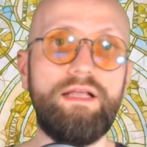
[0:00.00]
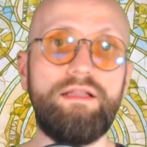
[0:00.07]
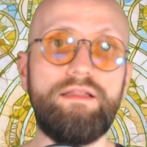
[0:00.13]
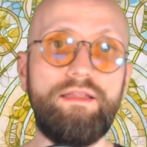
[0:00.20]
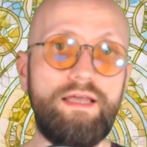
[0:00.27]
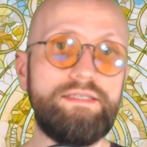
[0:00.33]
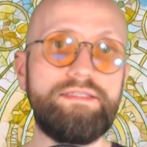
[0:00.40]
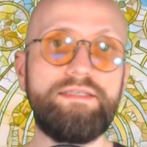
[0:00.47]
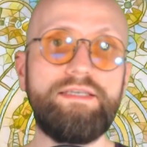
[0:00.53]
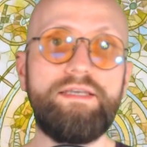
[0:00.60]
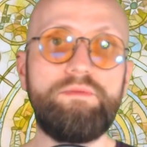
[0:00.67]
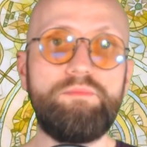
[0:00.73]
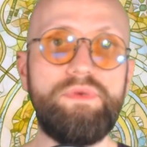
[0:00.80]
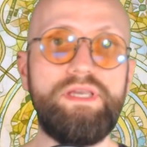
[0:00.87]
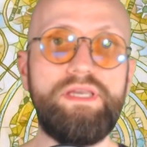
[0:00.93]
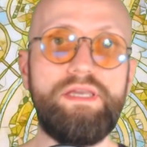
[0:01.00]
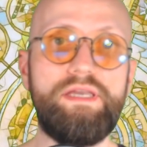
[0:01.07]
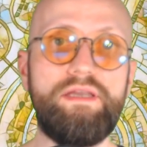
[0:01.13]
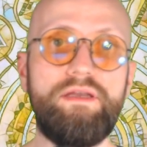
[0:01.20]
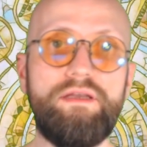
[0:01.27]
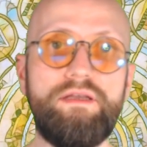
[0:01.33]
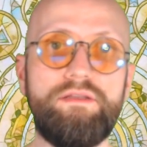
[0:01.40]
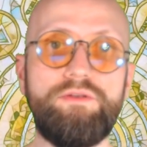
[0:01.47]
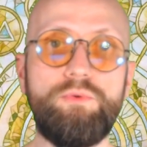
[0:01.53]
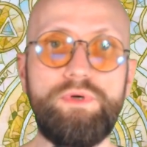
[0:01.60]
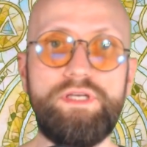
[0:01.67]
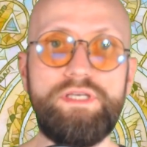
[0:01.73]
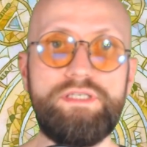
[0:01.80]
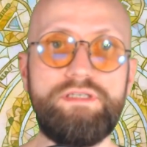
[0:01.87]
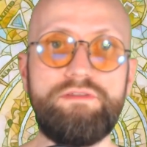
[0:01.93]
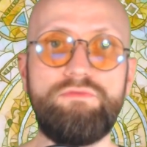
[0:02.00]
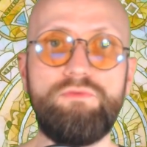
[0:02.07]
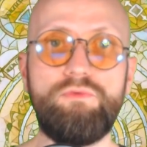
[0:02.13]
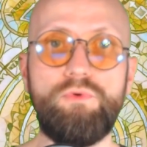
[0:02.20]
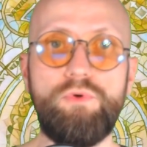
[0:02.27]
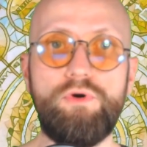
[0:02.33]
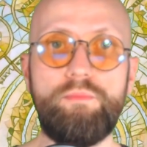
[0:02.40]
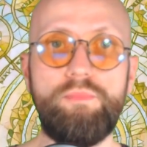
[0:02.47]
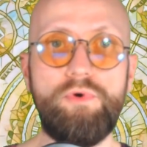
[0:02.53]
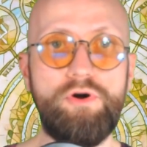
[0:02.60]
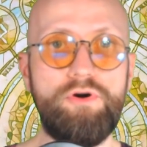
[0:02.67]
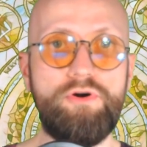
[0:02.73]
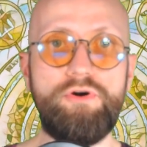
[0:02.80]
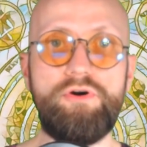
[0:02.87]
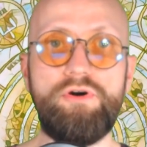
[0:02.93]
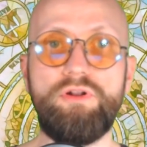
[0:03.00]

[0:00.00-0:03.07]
Lust can be the reason for murder.